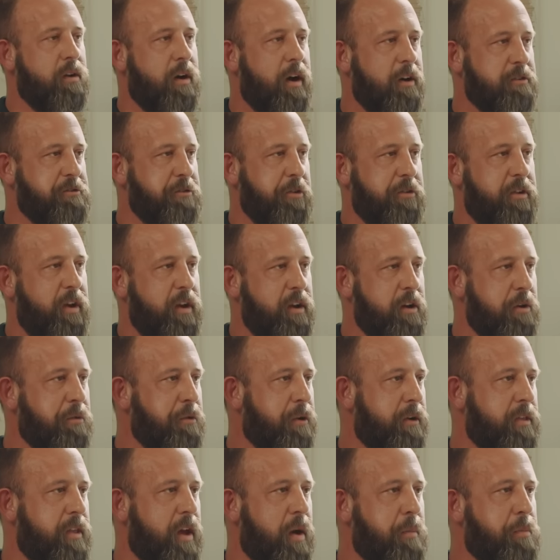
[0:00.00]
hostile
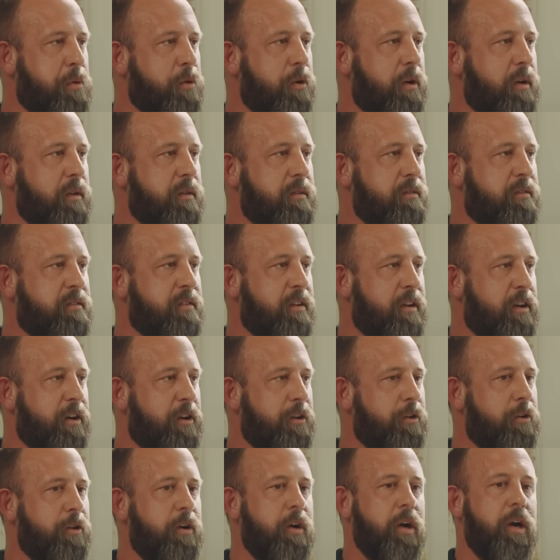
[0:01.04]
takeover at that point. And
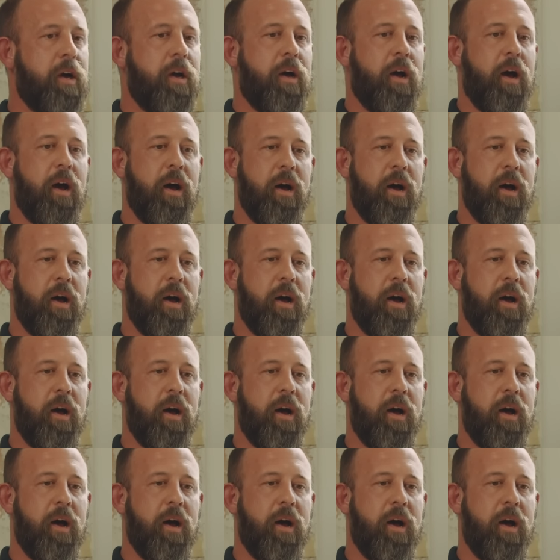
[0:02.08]
so,